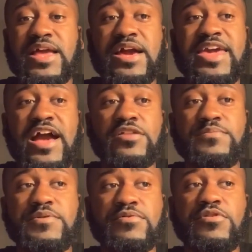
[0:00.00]

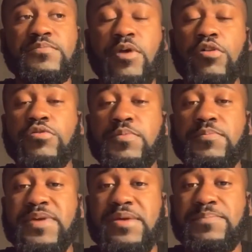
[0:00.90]
accountable to multiple
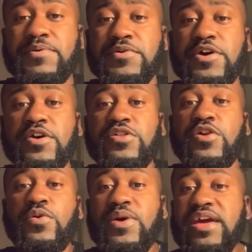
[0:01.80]
people.
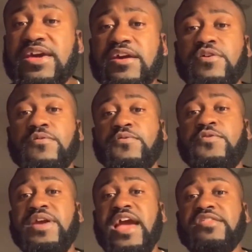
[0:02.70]
So it can
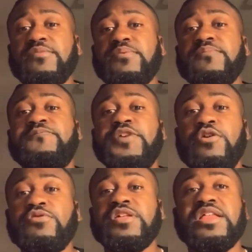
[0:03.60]
create some
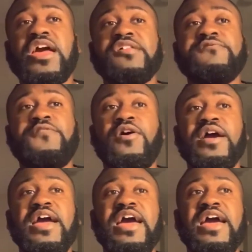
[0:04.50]
confusion as
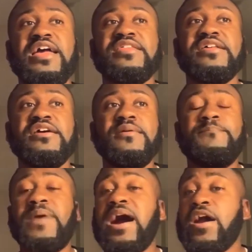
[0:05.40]
far as
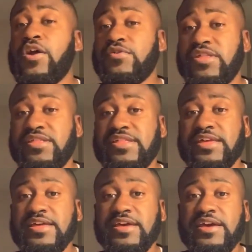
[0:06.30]
my
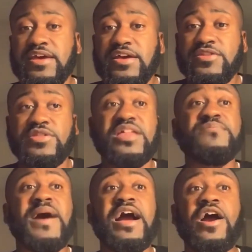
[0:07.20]
urgency. Does
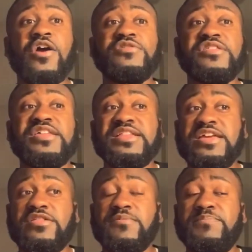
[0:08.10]
my urgency
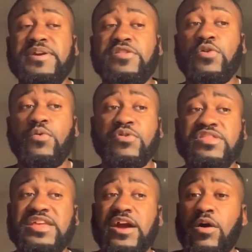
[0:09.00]
need to be towards
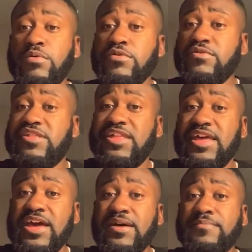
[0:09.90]
the owner
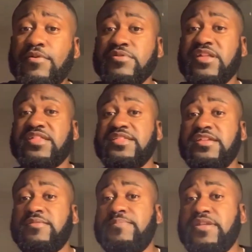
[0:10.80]
GM or does it
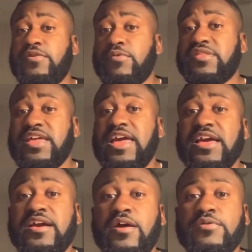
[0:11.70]
need to be towards the
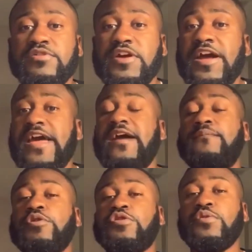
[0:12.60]
head coach? And
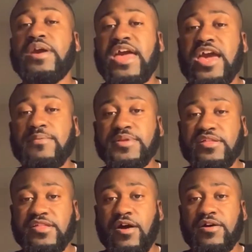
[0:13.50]
what Troy Aikman
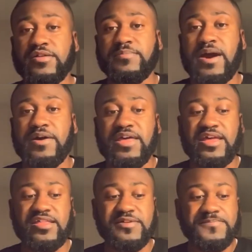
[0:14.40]
is talking about is